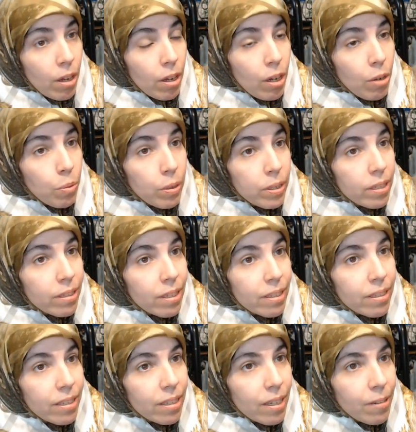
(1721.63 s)
What does that
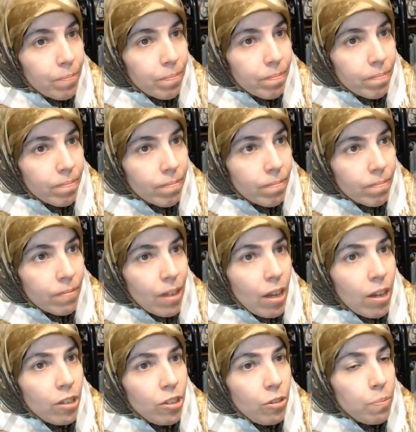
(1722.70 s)
say?
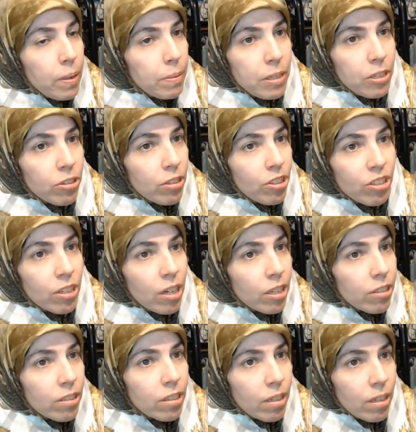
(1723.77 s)
You maybe shouldn't
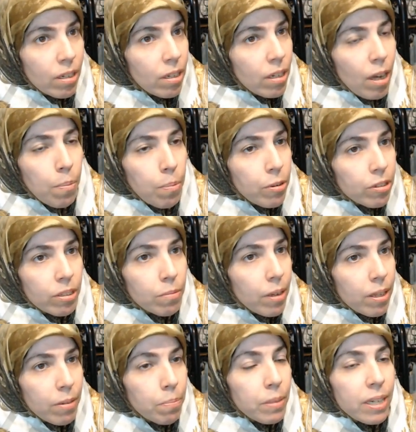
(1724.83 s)
judge a person by
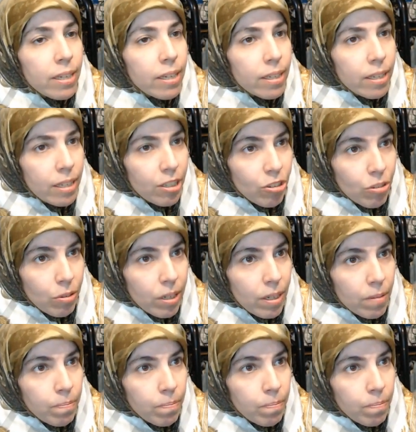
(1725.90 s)
the media they enjoy.